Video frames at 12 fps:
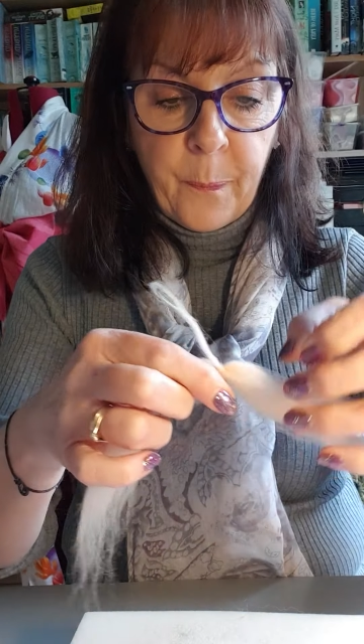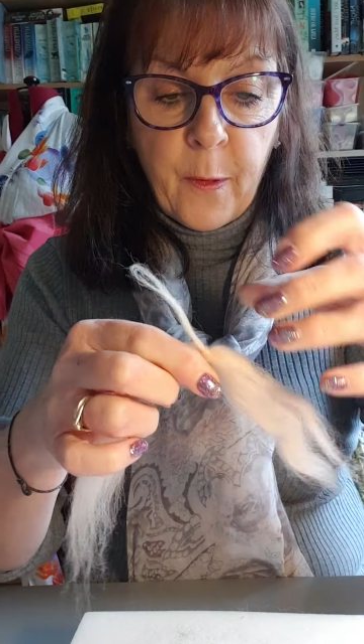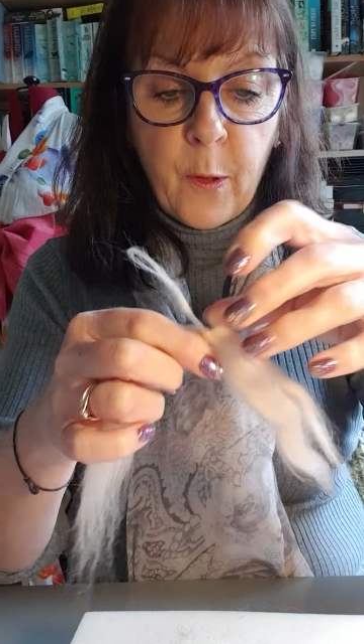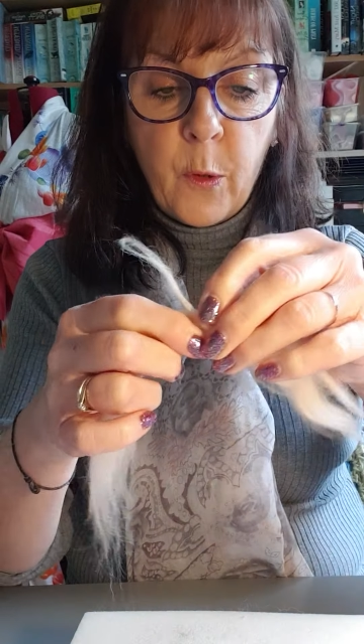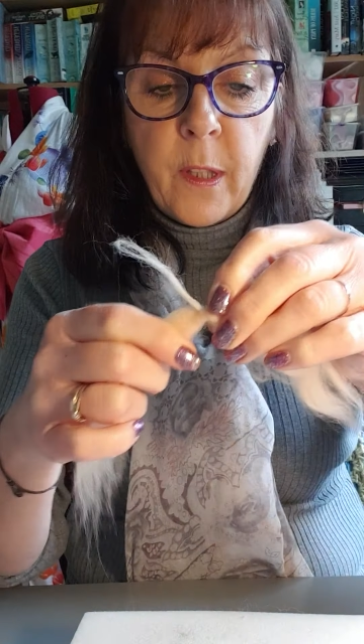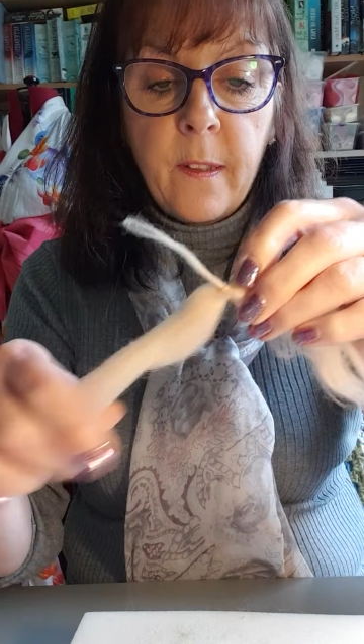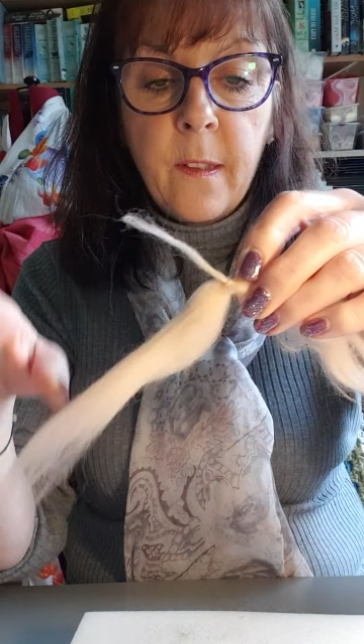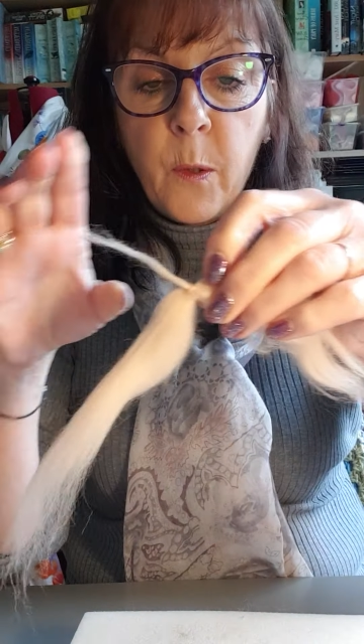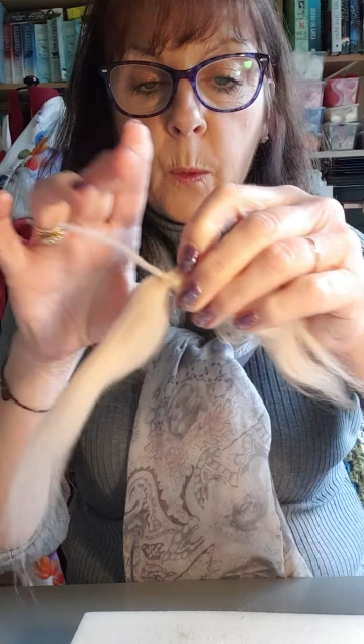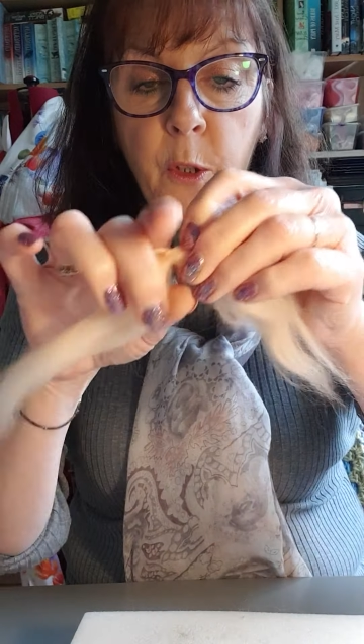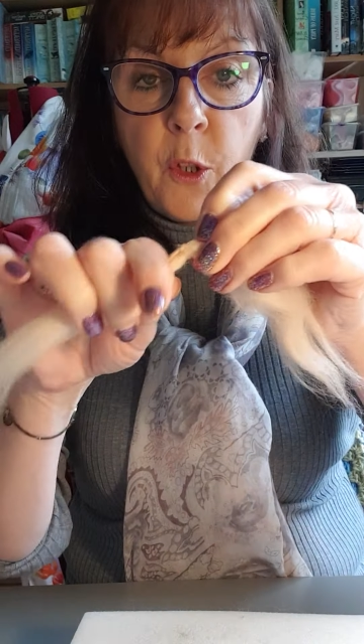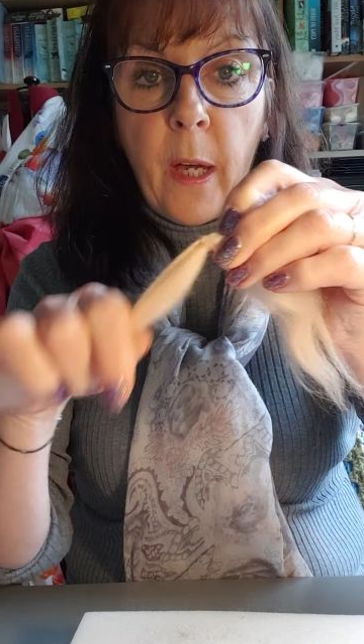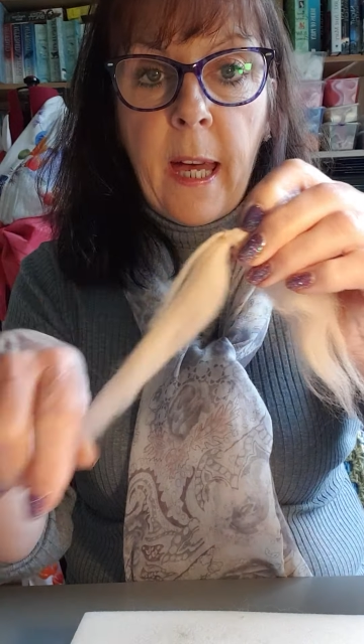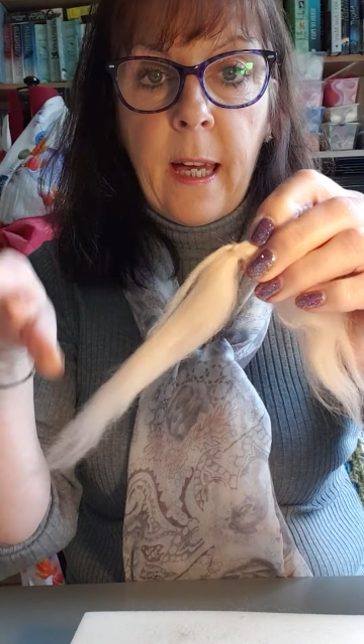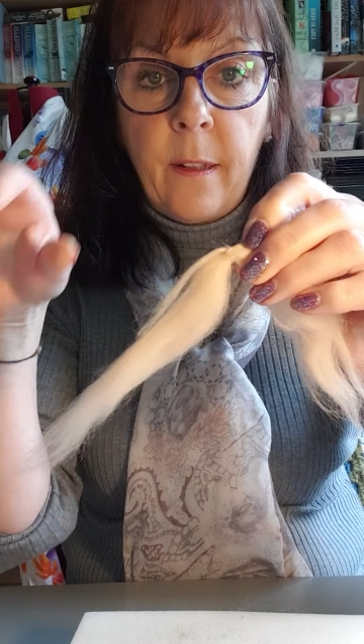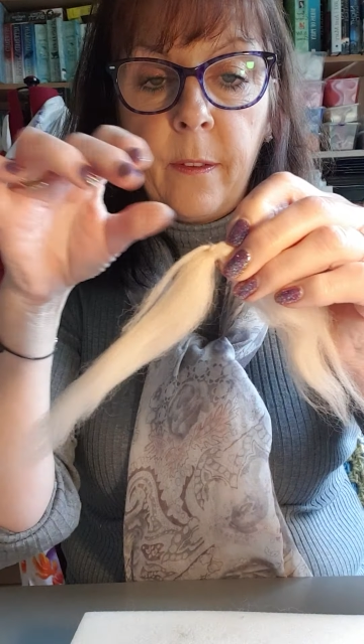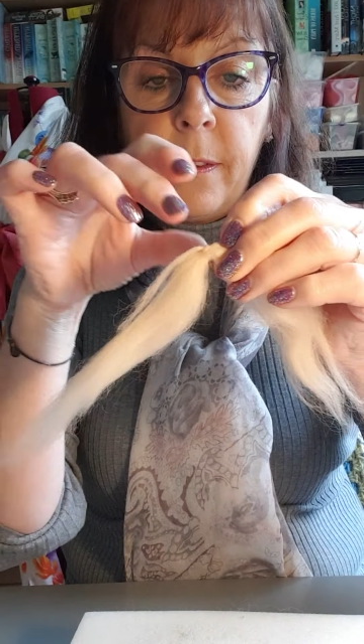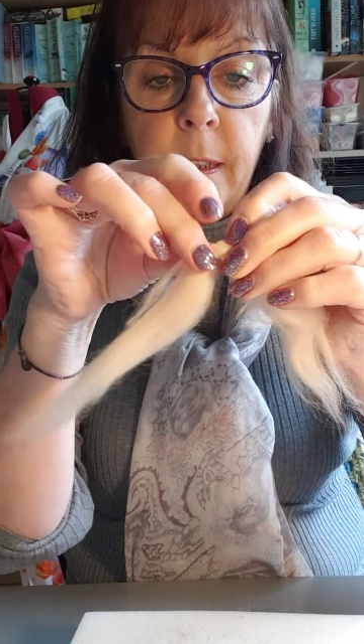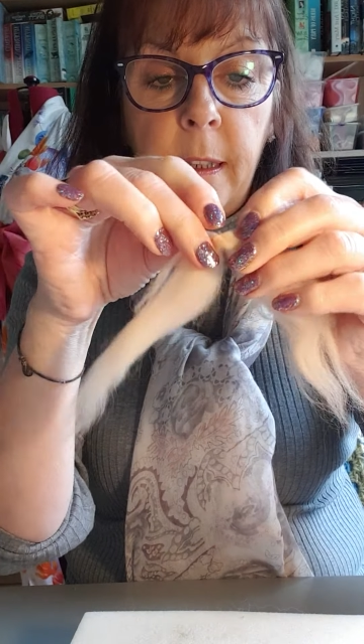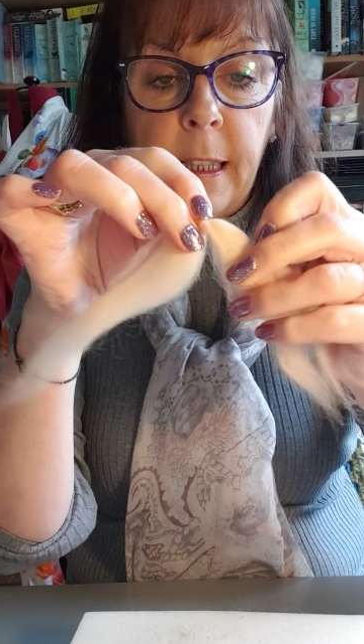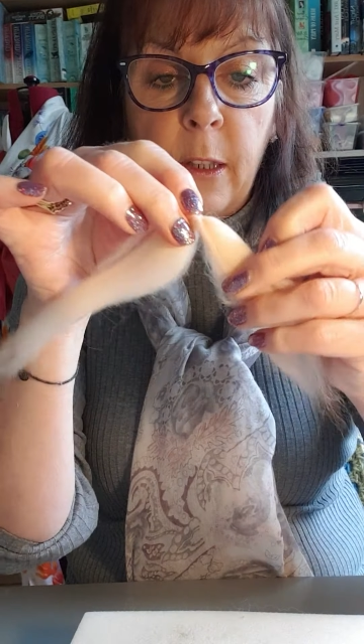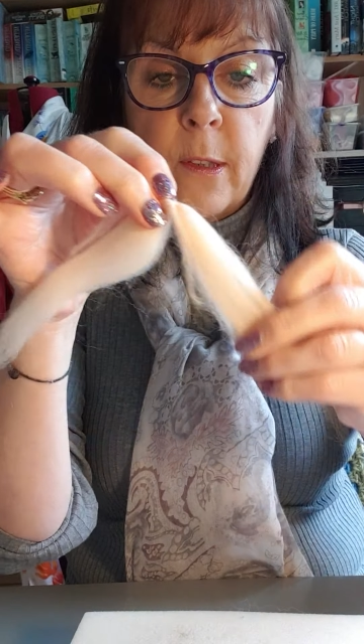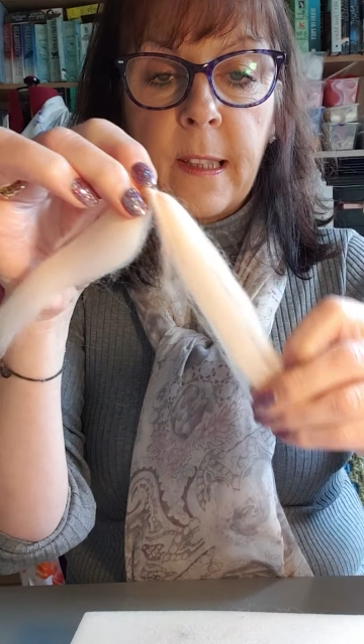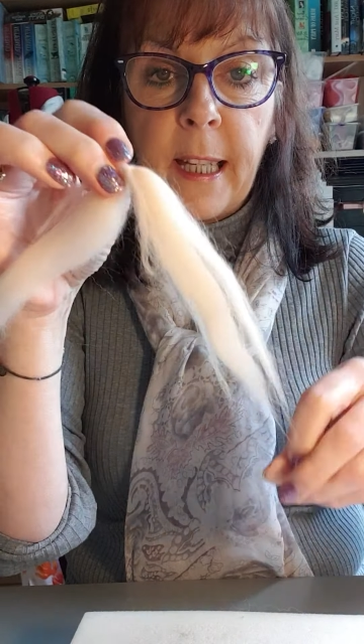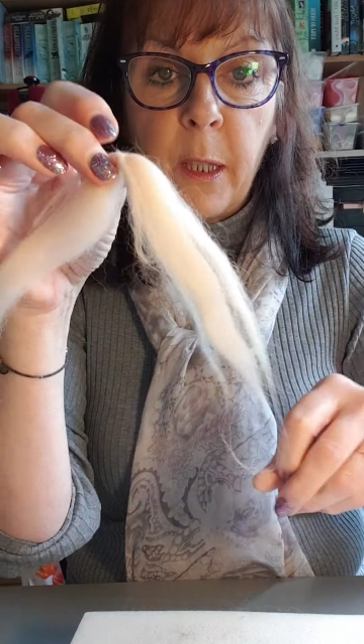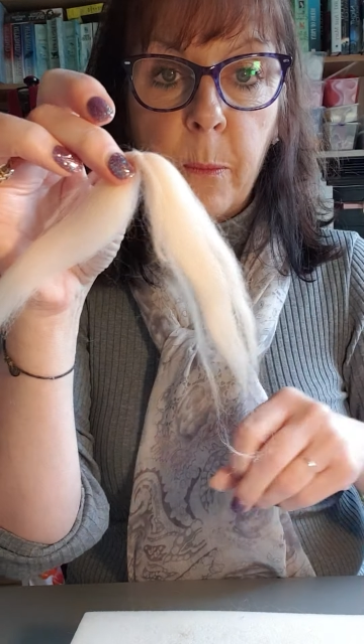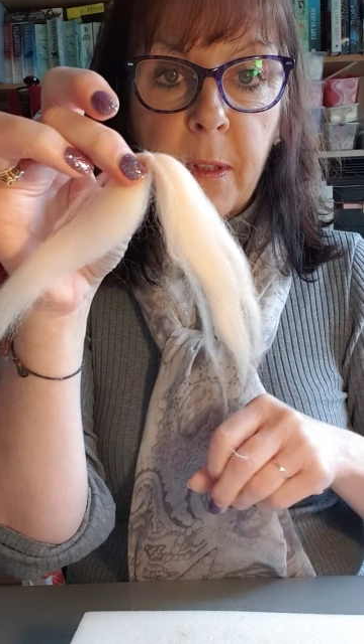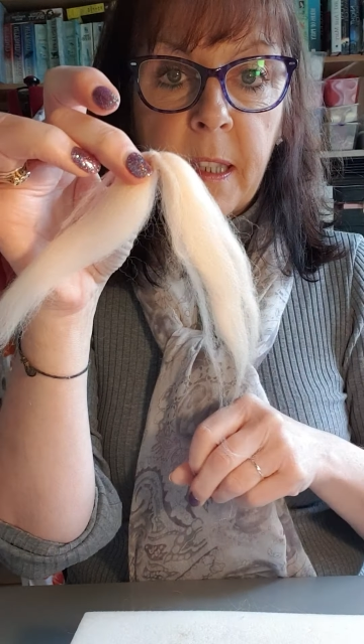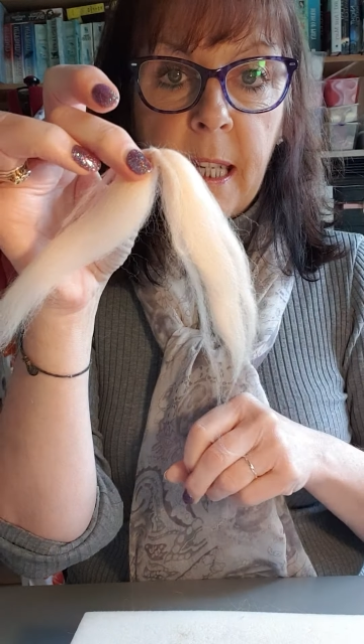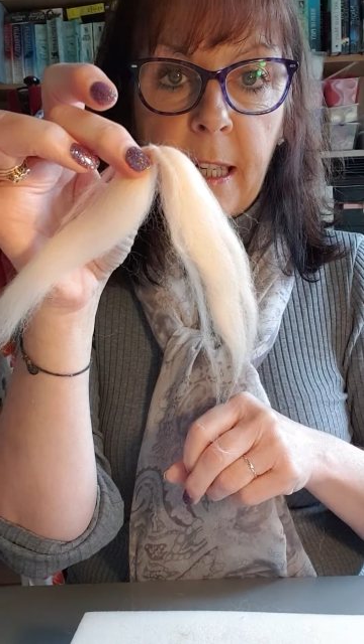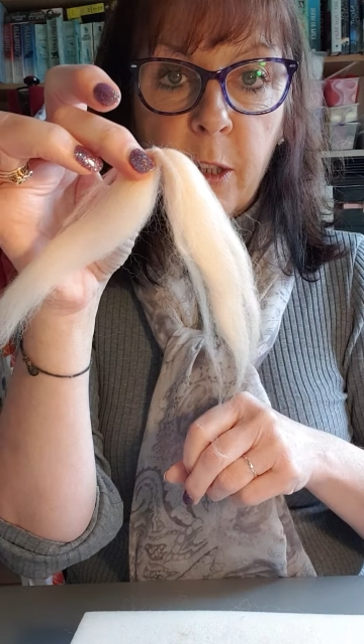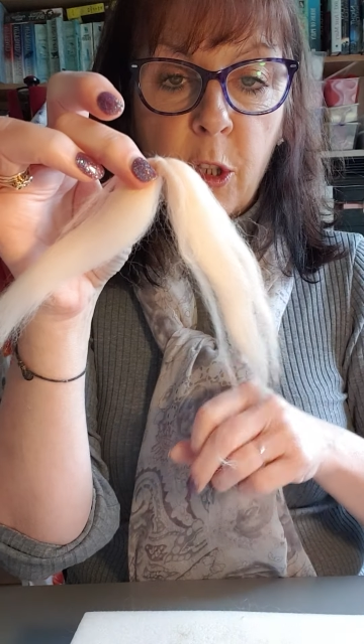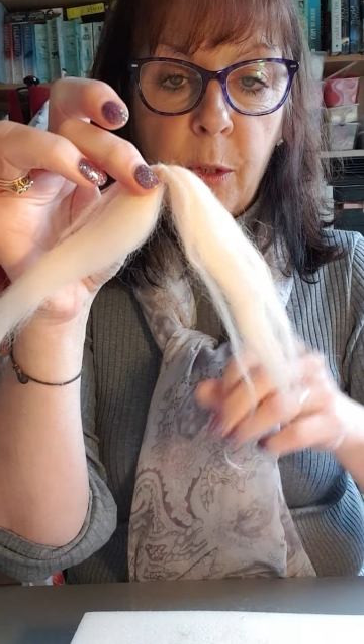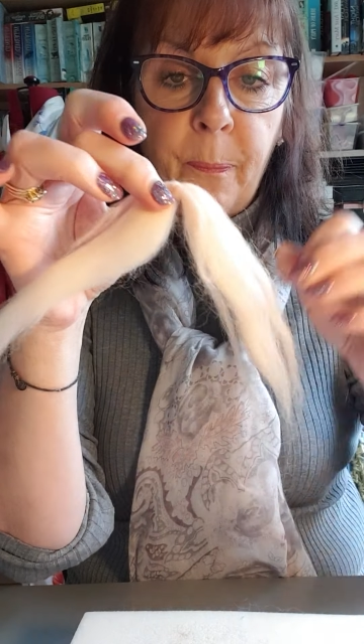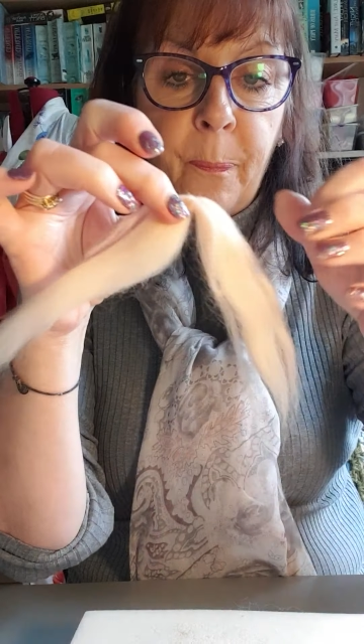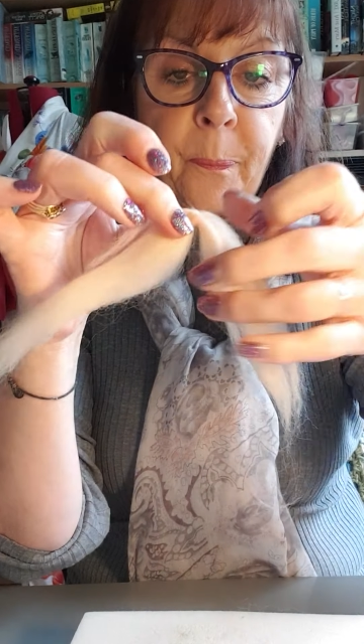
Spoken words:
So this is what you have. It looks like a moustache.